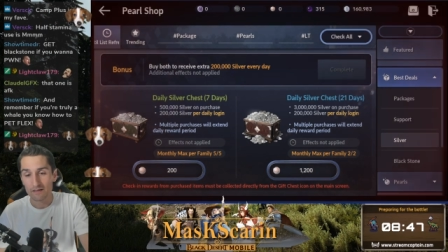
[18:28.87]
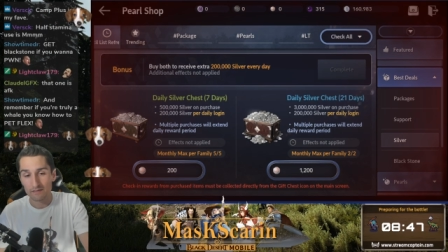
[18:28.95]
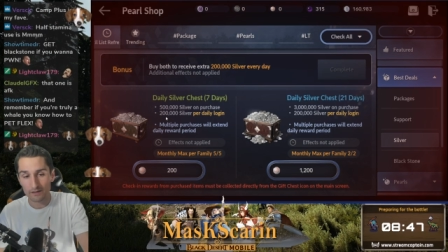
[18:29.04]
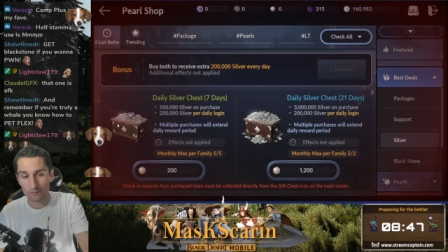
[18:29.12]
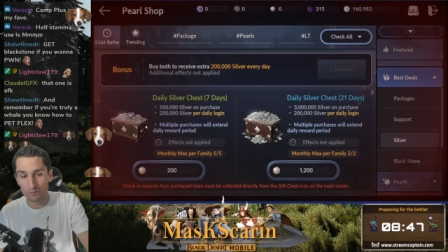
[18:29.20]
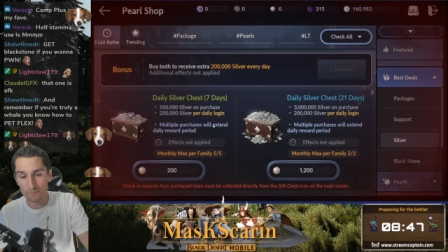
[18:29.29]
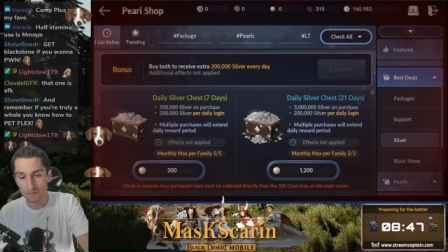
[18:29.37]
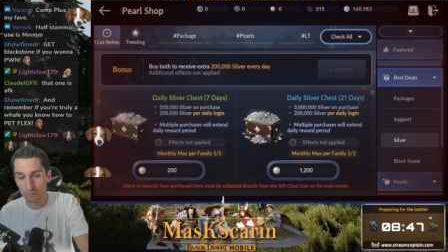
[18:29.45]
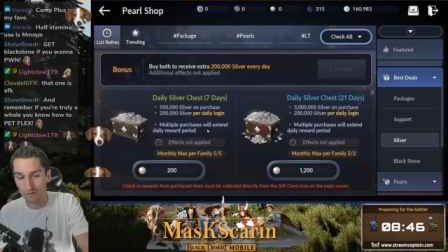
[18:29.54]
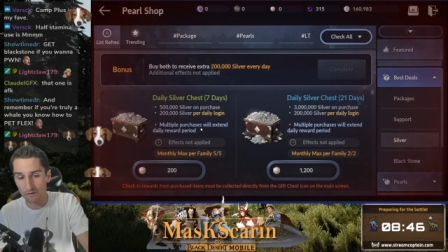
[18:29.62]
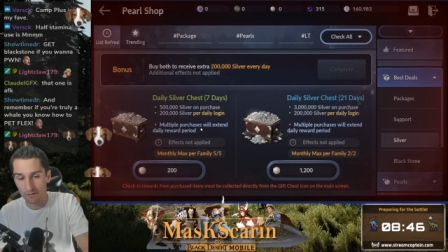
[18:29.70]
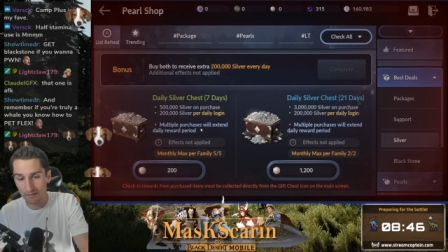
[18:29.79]
these will be
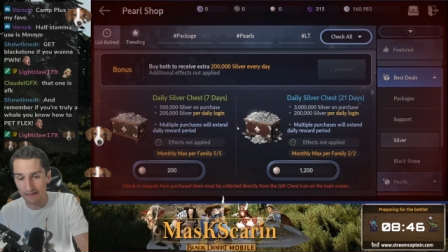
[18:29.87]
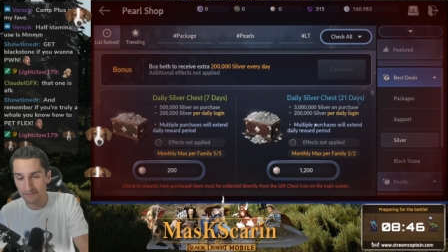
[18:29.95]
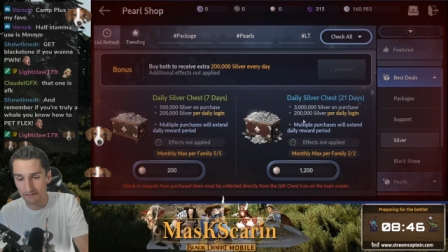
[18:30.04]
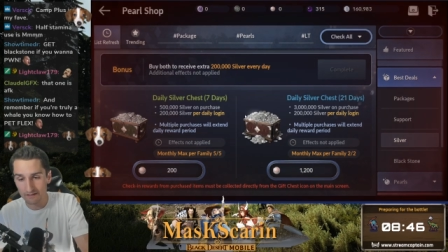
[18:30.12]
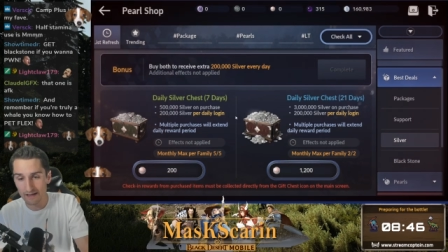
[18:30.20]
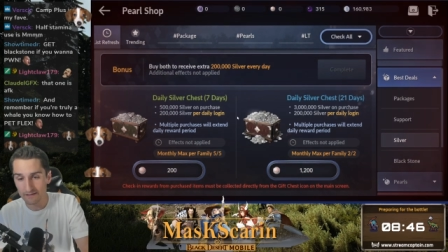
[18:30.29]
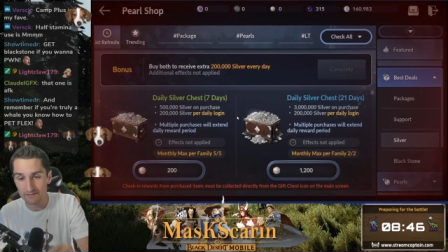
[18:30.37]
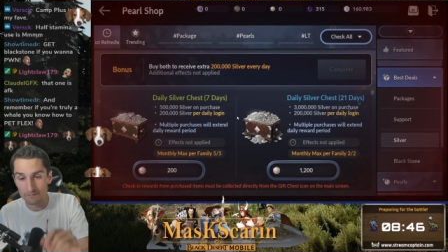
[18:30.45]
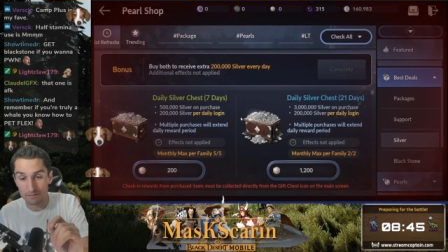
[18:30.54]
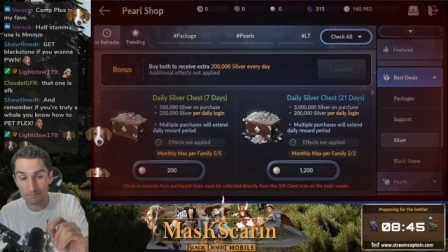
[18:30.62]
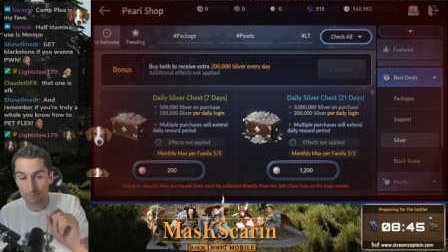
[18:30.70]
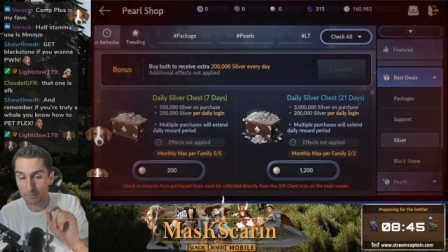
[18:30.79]
worth less and less
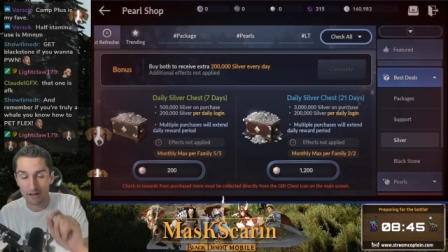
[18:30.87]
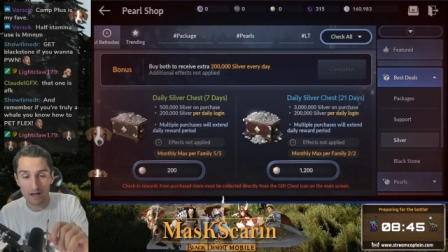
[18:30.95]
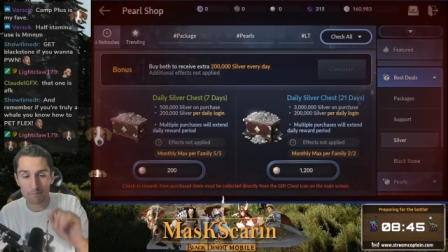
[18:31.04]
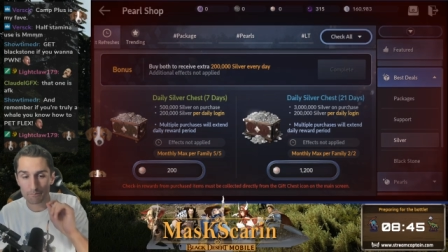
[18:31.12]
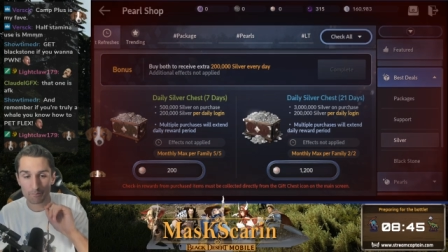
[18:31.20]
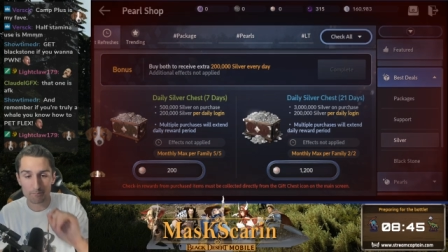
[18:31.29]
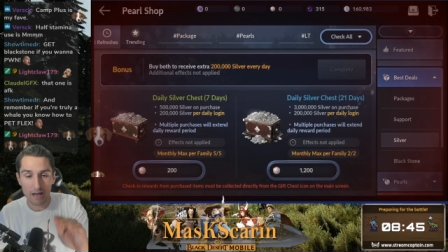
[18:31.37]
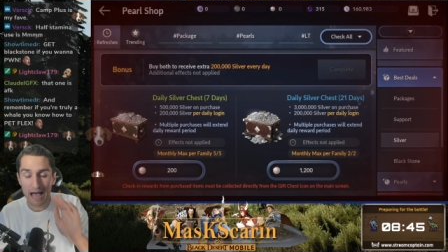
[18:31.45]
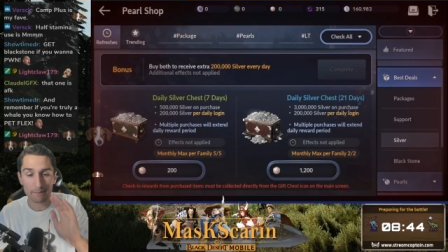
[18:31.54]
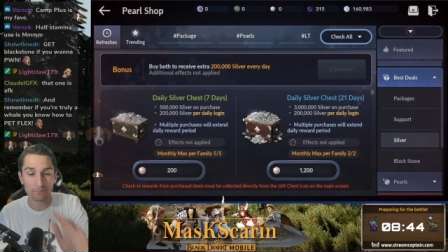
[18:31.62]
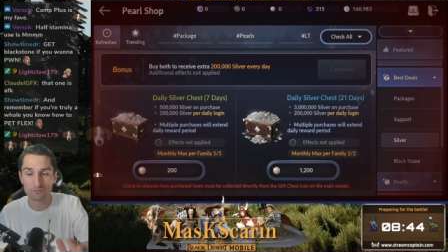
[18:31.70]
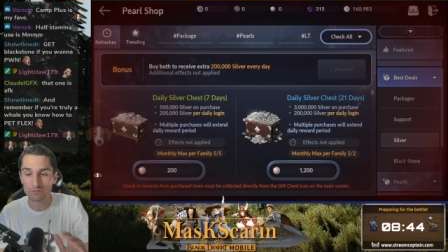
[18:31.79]
and become
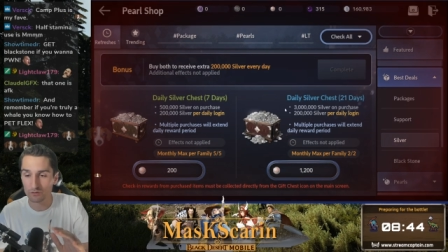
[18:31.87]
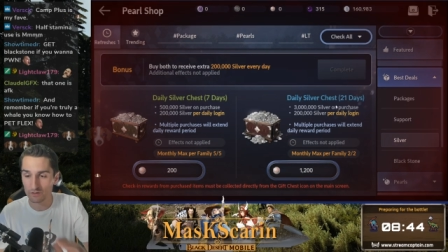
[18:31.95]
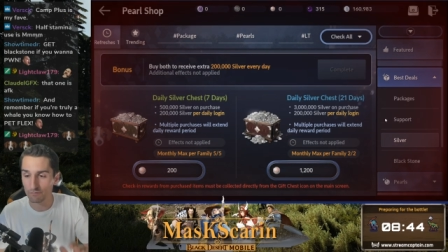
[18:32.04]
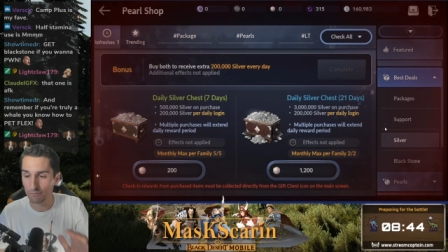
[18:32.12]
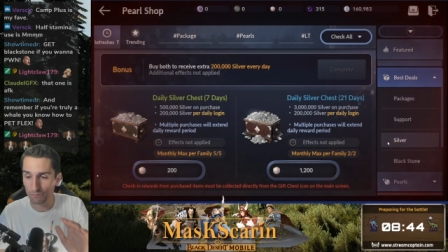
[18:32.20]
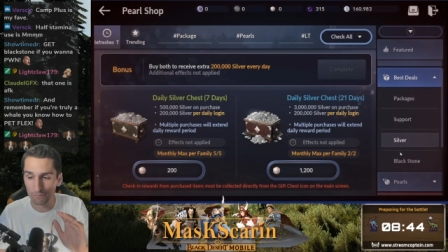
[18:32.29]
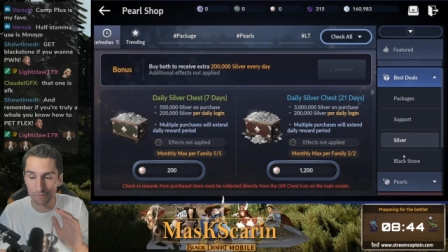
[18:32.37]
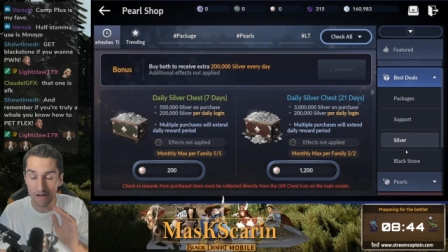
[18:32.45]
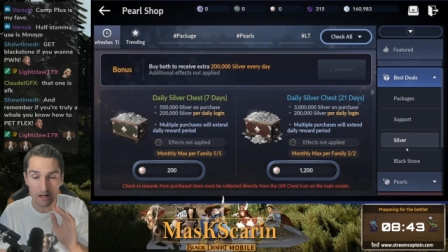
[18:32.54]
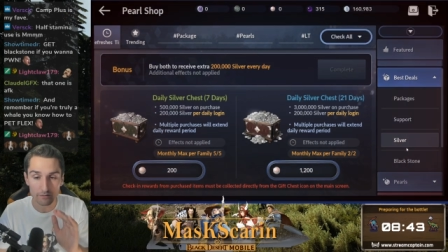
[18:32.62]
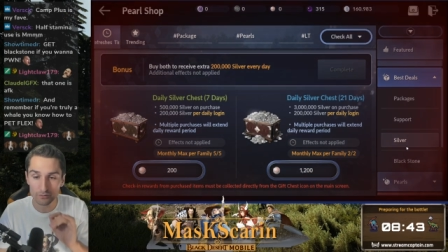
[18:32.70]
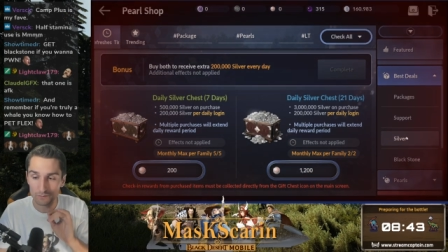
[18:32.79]
absolutely
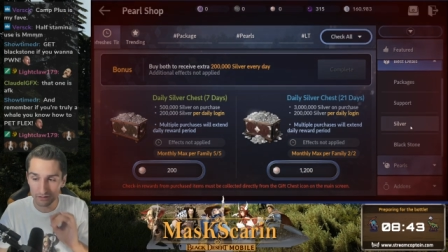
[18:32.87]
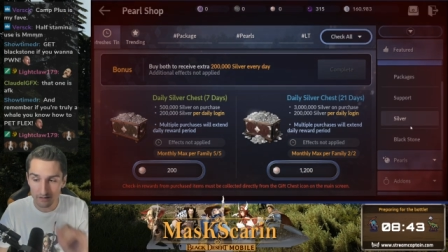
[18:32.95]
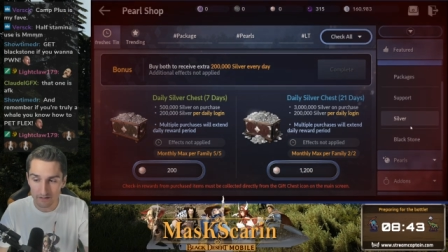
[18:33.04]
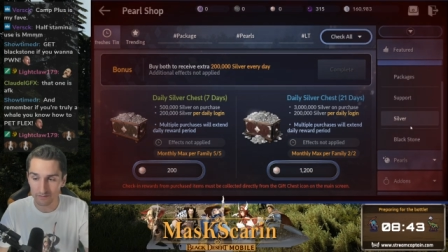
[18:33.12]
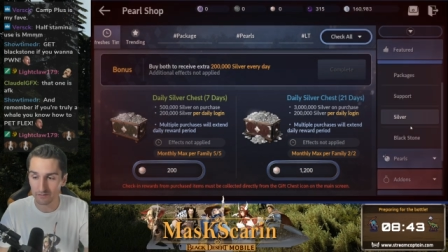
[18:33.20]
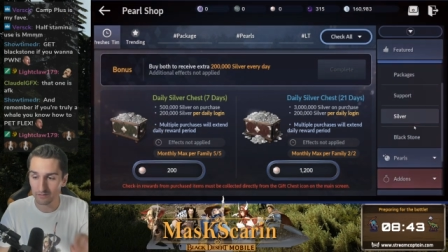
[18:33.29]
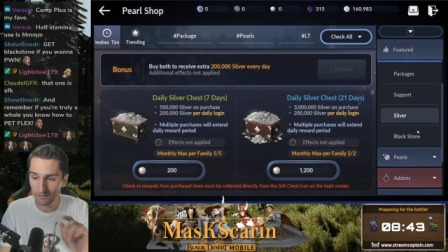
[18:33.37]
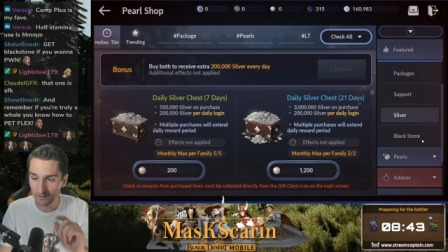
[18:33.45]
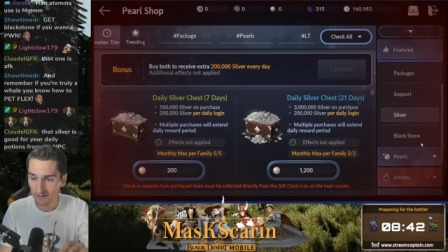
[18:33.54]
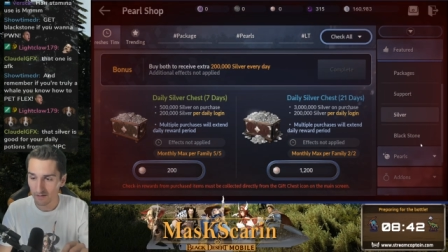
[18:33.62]
valueless